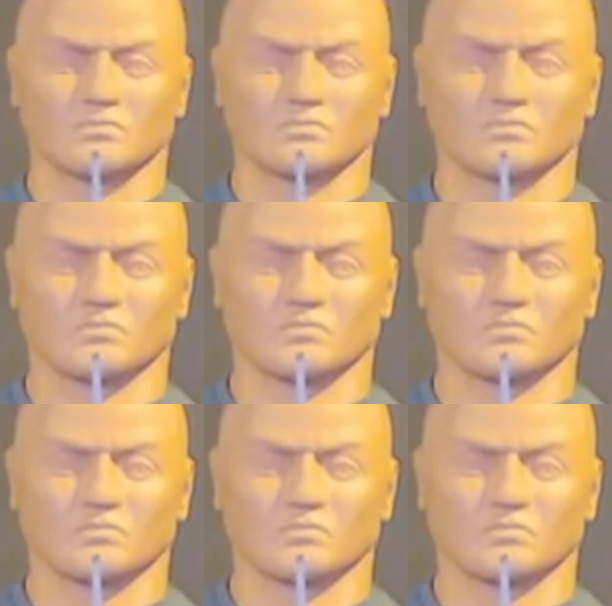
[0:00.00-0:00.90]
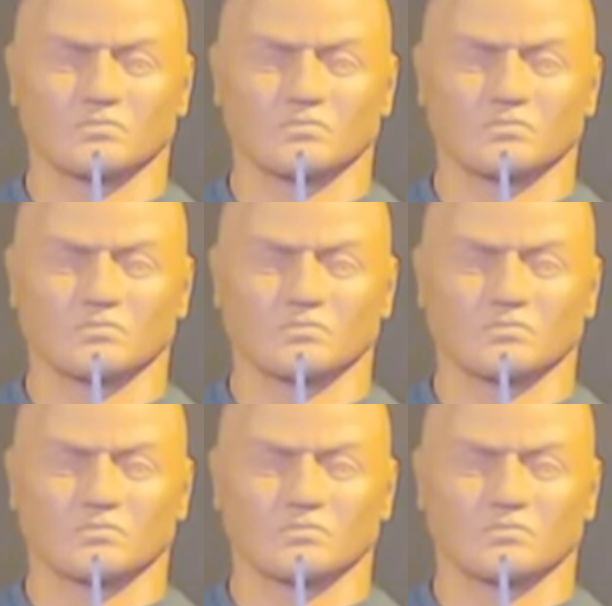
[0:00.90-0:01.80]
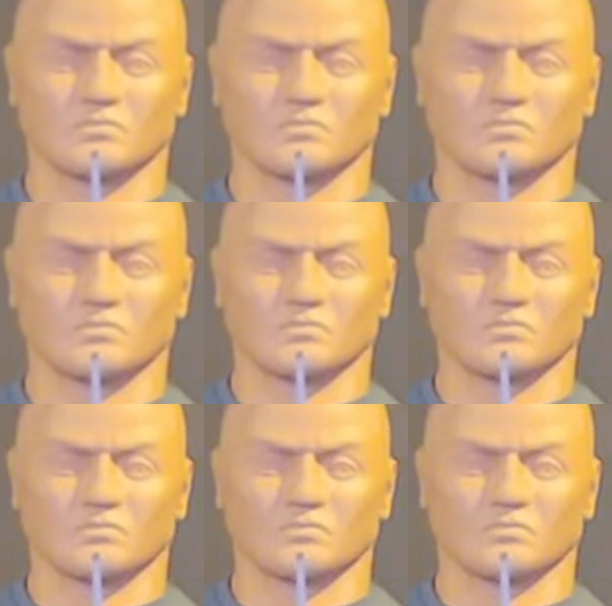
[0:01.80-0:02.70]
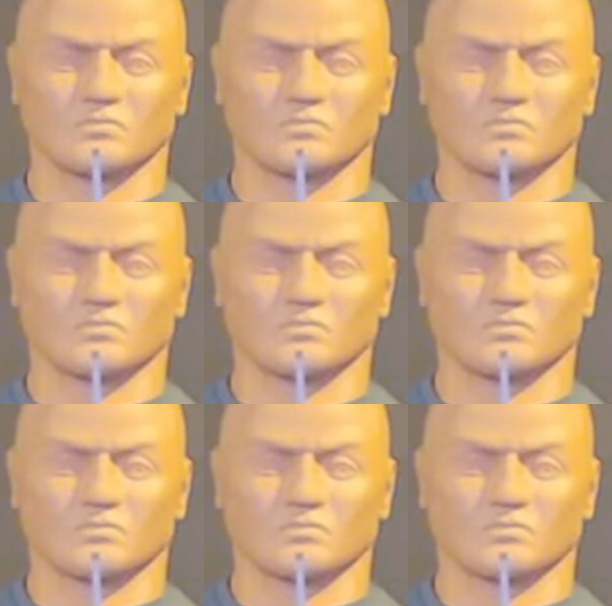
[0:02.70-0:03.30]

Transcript: (not speaking)